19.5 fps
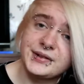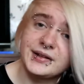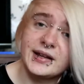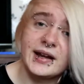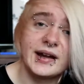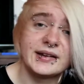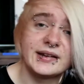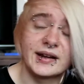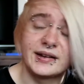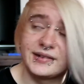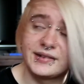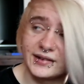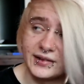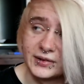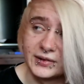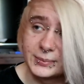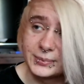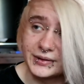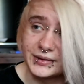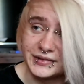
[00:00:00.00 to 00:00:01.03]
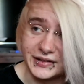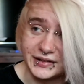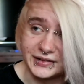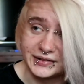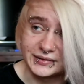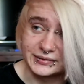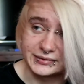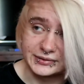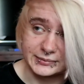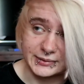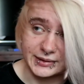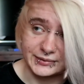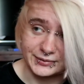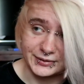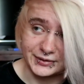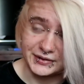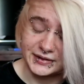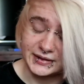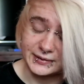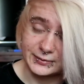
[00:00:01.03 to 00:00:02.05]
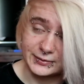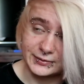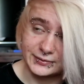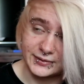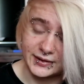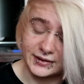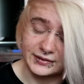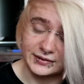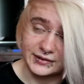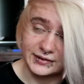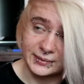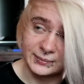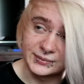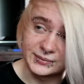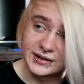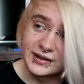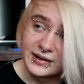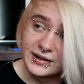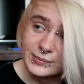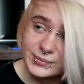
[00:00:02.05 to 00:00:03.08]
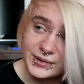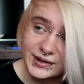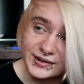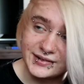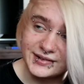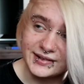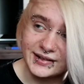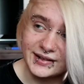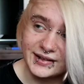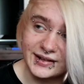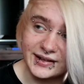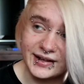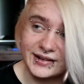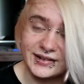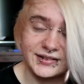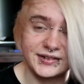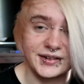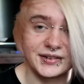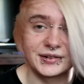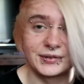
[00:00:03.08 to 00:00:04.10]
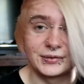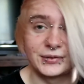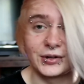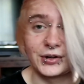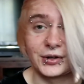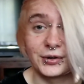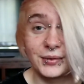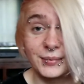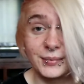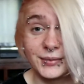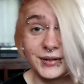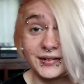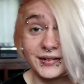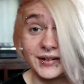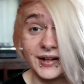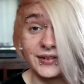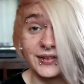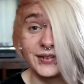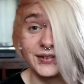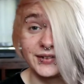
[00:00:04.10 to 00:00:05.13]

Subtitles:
yeah, I'd say that was pretty decent for my first ever face attempt. But I just had the wrong equipment at the